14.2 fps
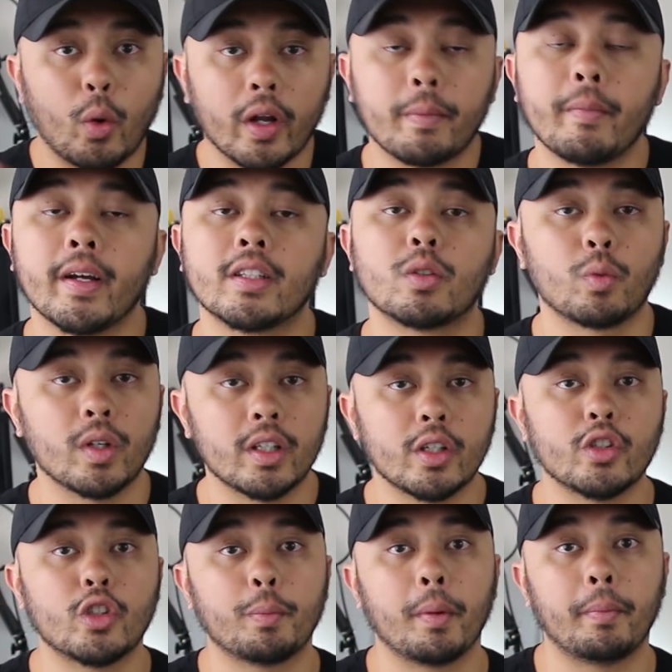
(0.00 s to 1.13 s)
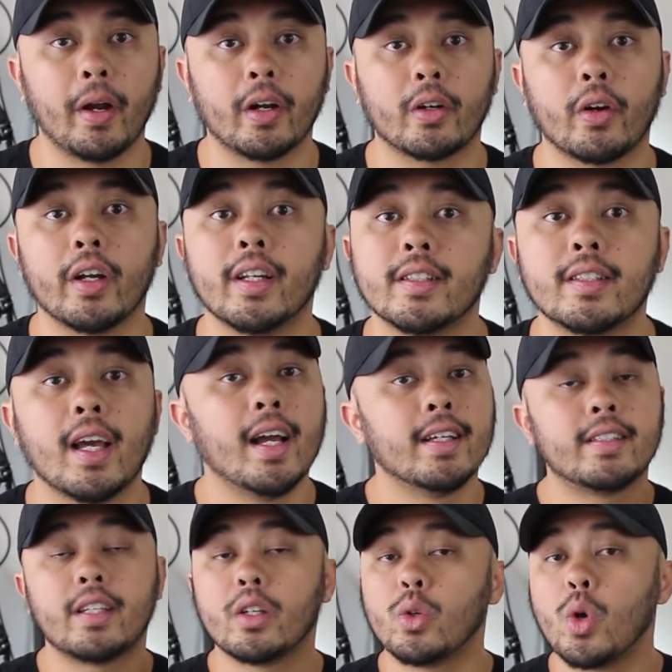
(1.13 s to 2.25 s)
quick mix really use the prepare crate is,
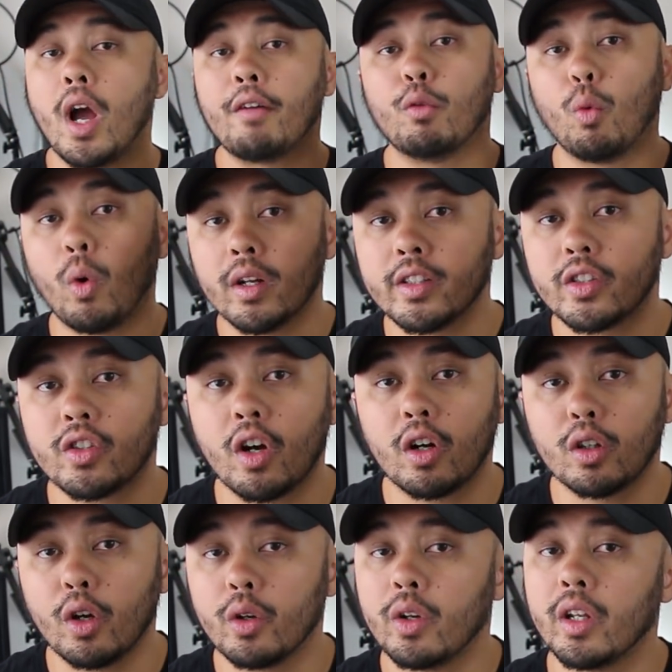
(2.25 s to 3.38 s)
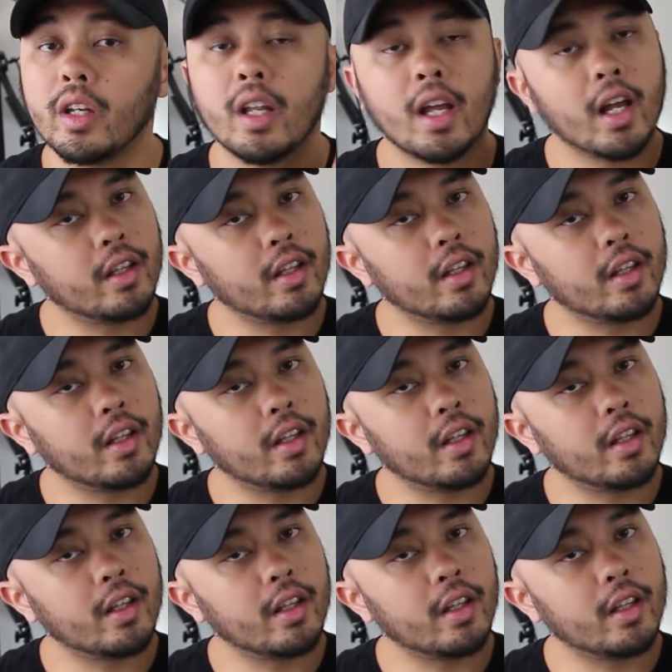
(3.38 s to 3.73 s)
say you have one song loaded,